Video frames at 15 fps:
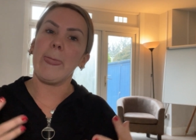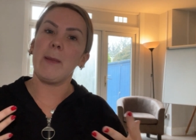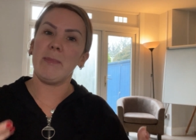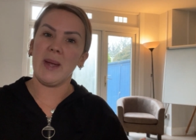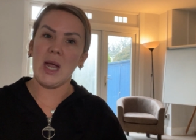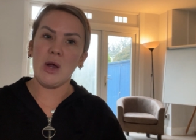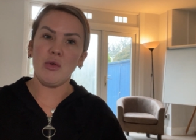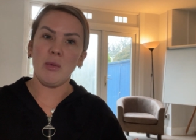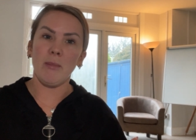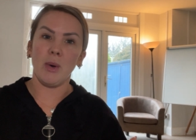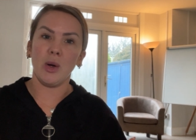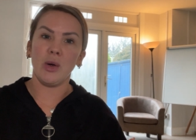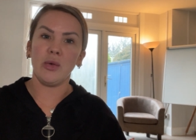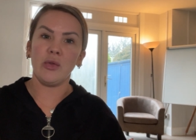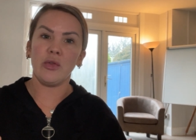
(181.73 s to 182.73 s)
the parent
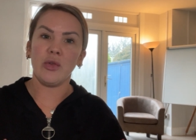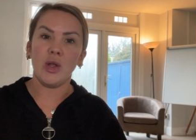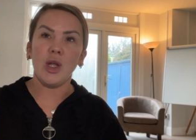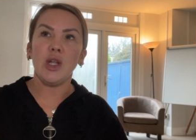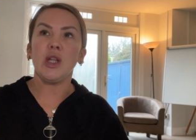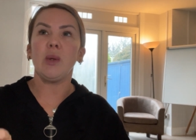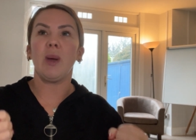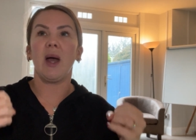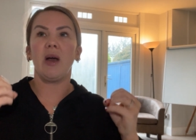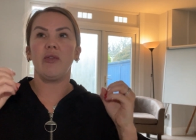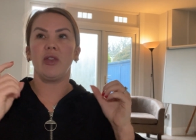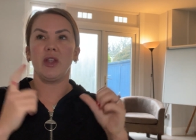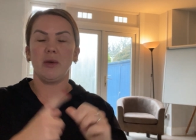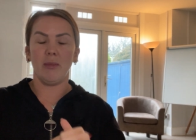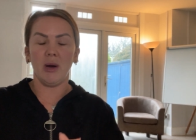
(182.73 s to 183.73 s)
modes, you
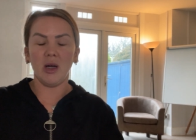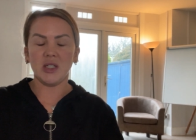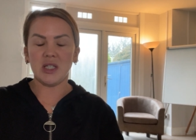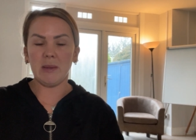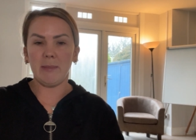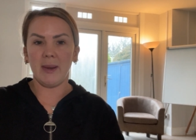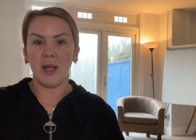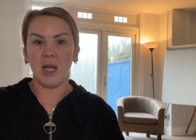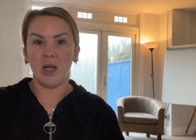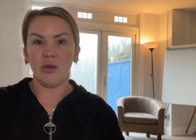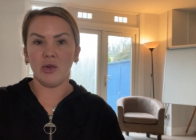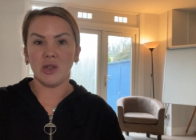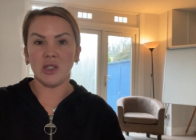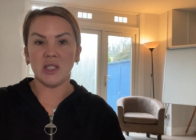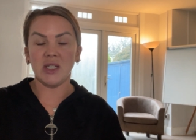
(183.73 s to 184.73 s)
have the demanding
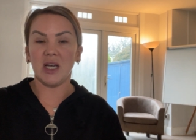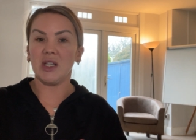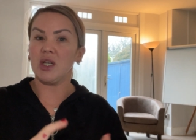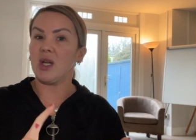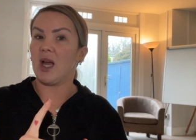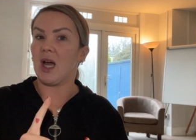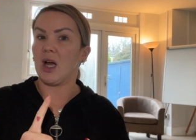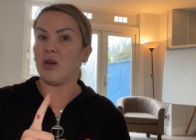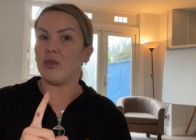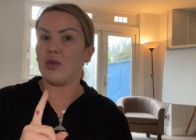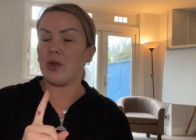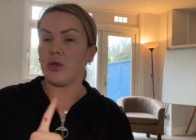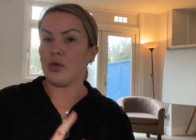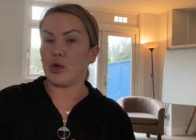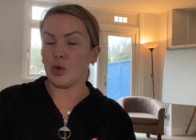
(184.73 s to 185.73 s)
parent and you have
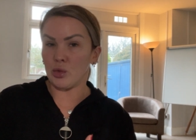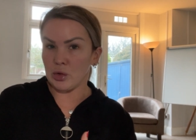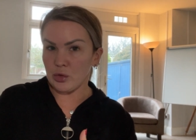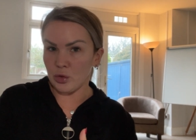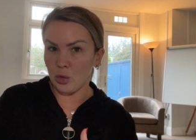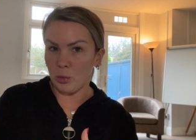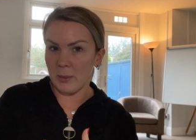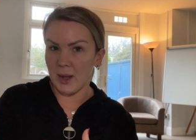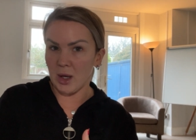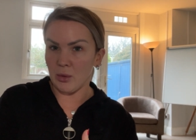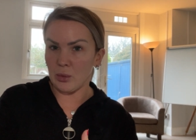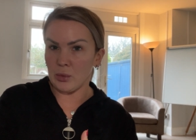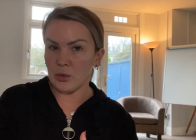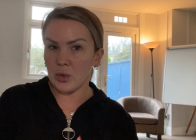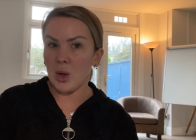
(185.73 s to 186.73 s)
the critical
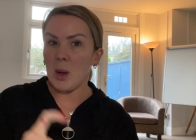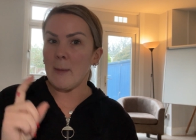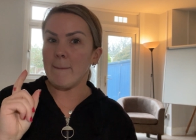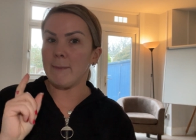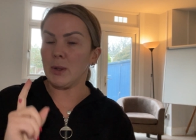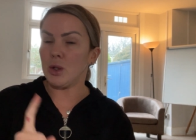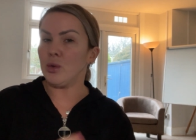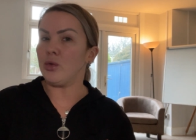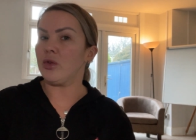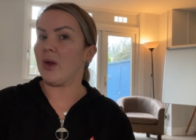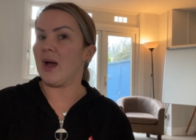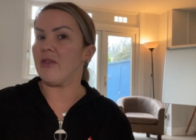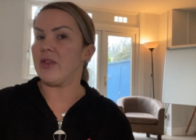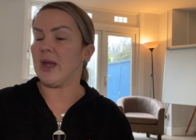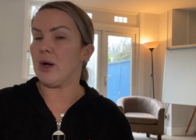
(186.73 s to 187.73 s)
parent, but you also
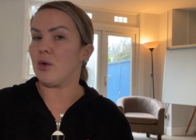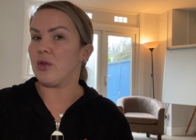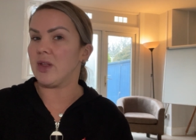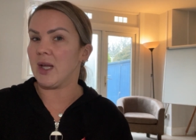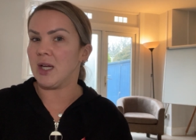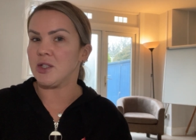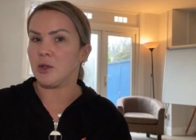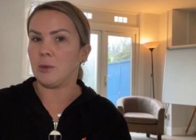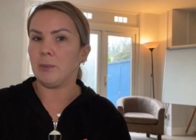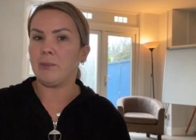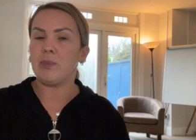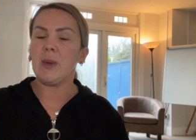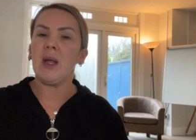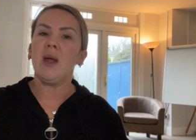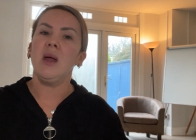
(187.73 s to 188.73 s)
have the healthy adult.
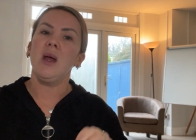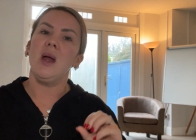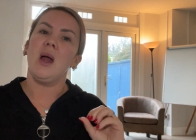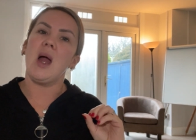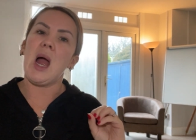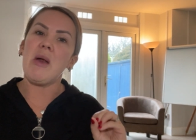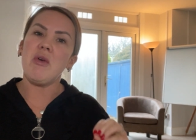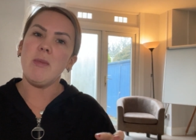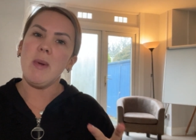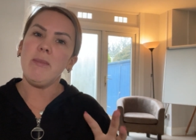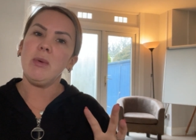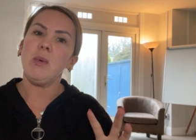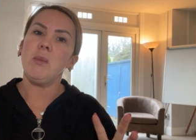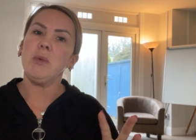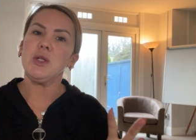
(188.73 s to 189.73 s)
And
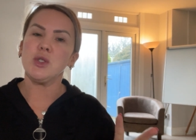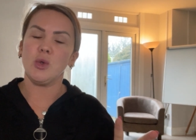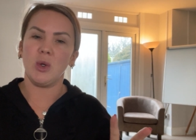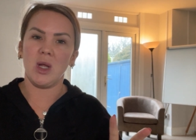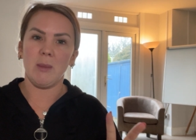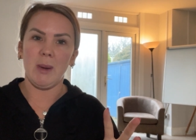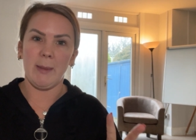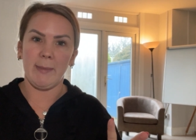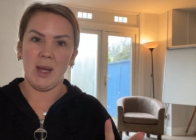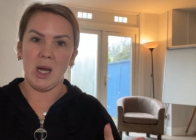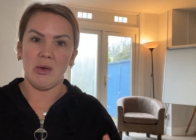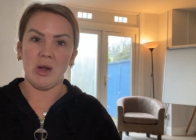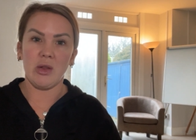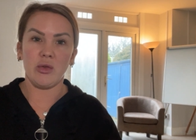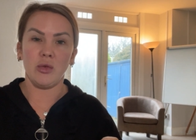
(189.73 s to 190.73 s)
remember, when we're talking about
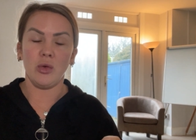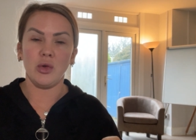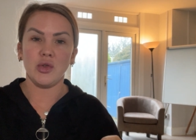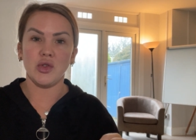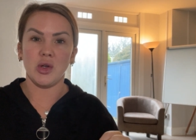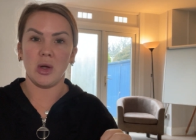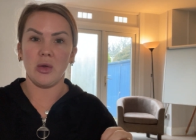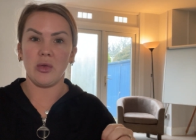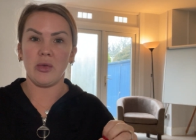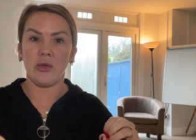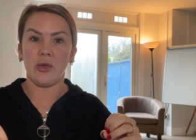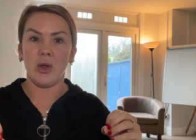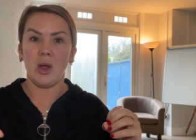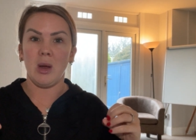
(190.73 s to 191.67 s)
parent, it's not just